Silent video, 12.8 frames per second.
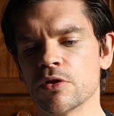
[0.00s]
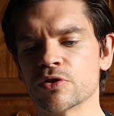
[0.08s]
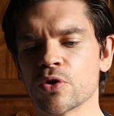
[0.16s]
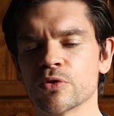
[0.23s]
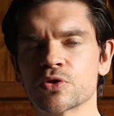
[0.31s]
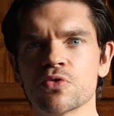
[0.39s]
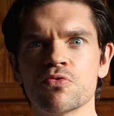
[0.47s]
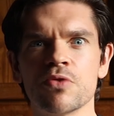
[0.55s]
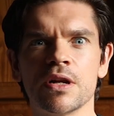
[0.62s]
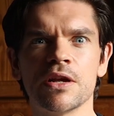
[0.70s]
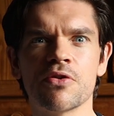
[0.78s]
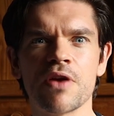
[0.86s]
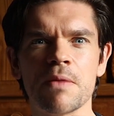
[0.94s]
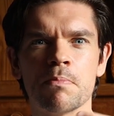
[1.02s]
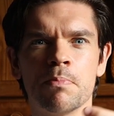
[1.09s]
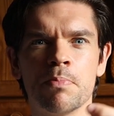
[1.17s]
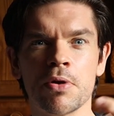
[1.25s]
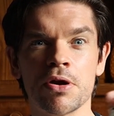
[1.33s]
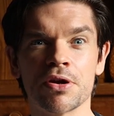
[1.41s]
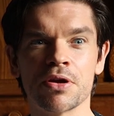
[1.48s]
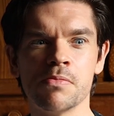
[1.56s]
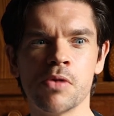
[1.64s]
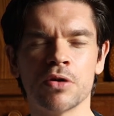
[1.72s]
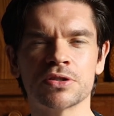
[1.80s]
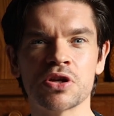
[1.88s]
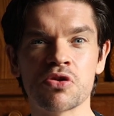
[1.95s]
There's also really great
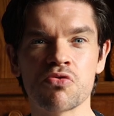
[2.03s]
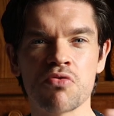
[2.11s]
bergamot and